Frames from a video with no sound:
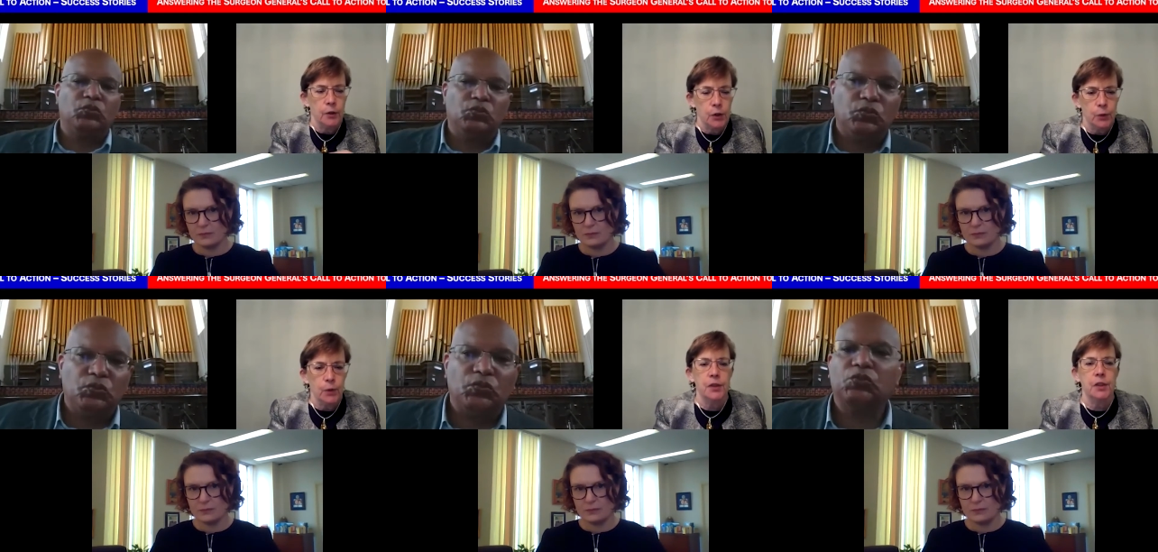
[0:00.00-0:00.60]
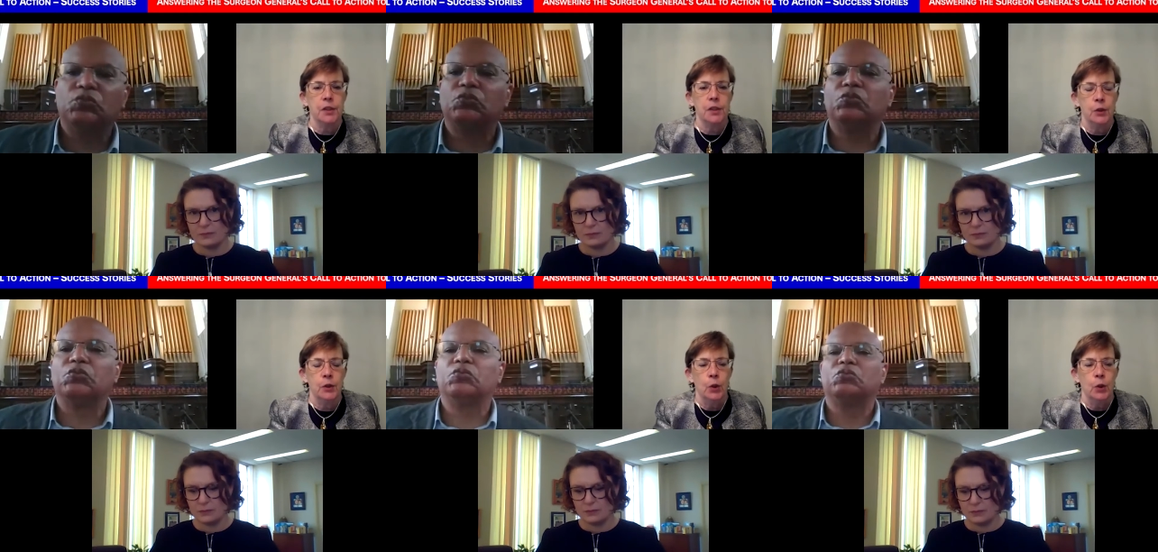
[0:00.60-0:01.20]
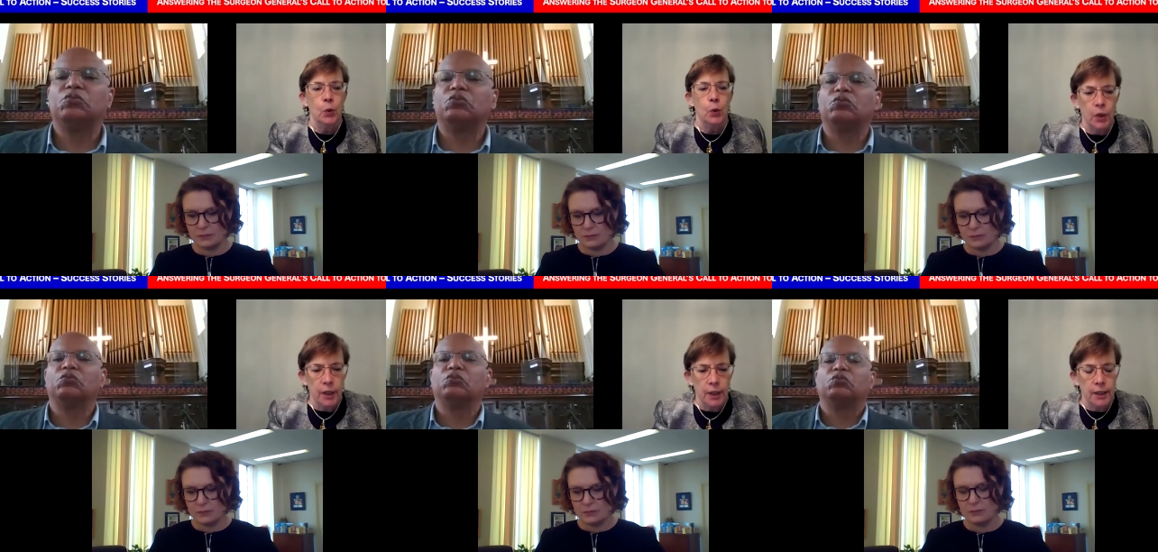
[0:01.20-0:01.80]
Speaker 1: trusted
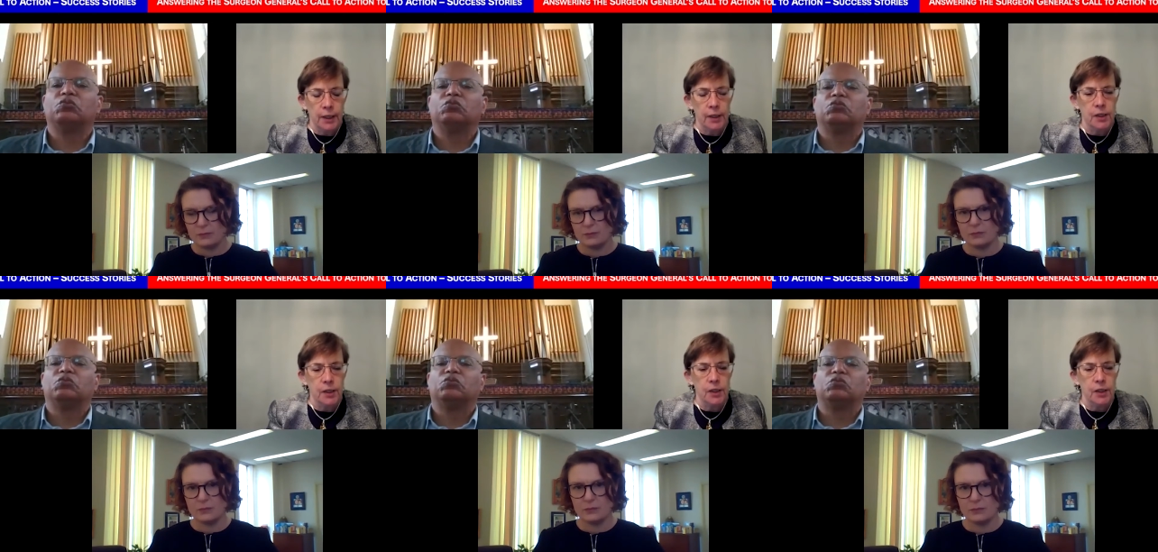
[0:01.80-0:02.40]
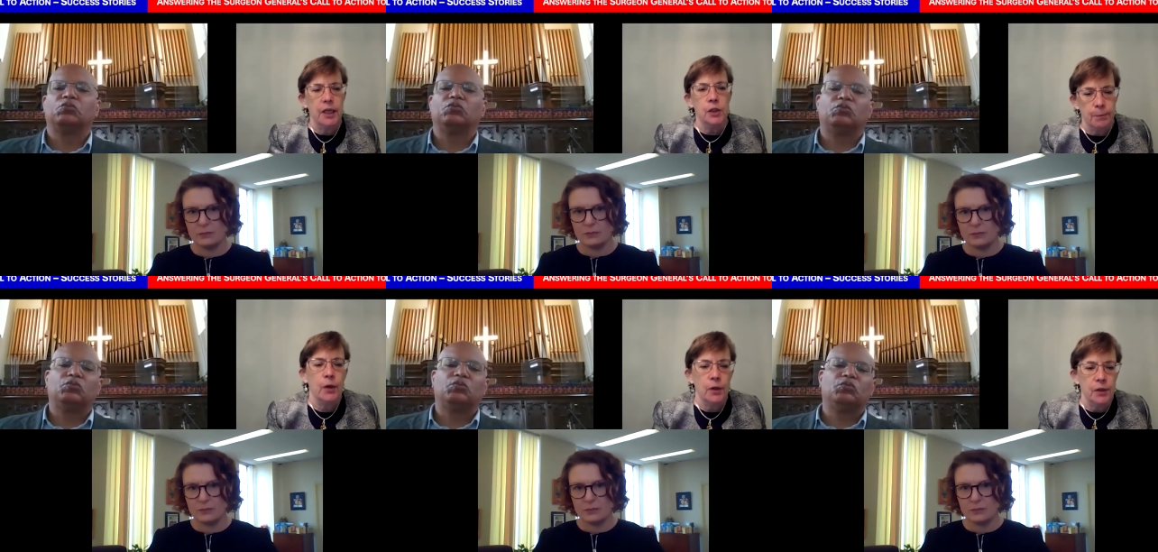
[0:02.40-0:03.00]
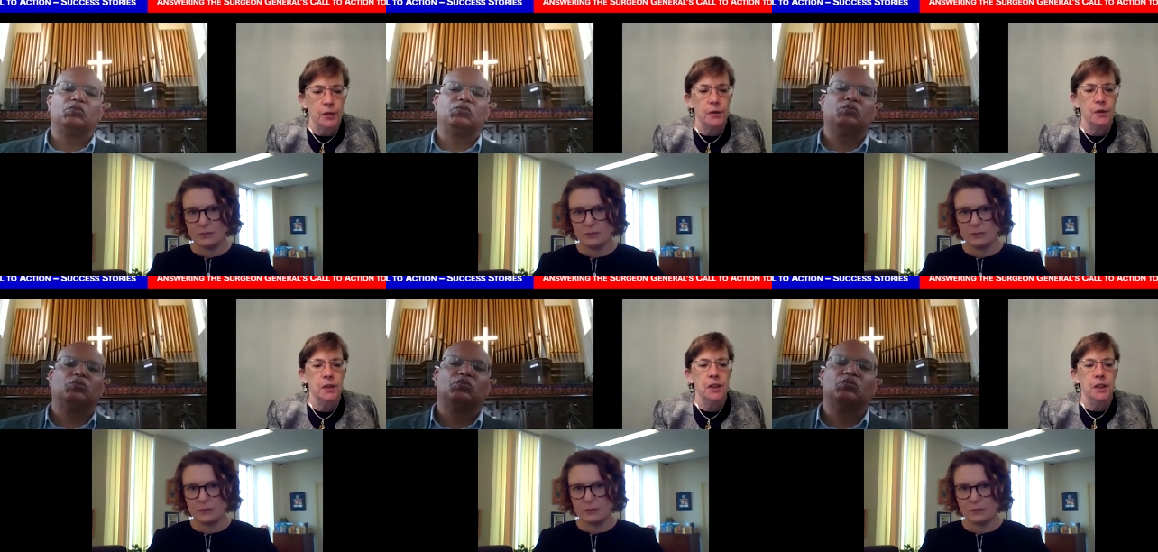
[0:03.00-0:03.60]
organizations and
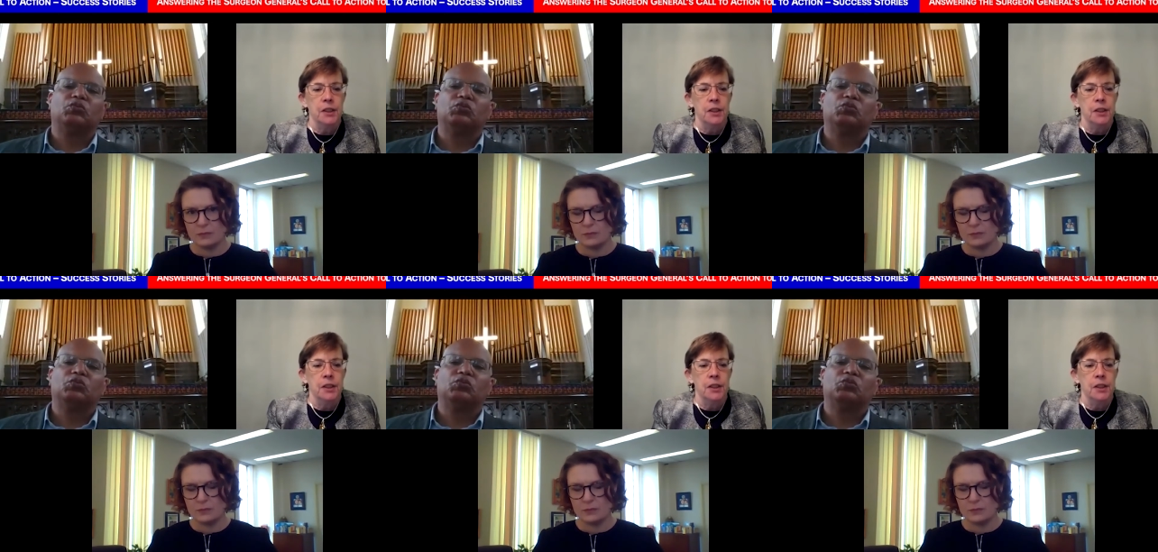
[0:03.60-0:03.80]
partners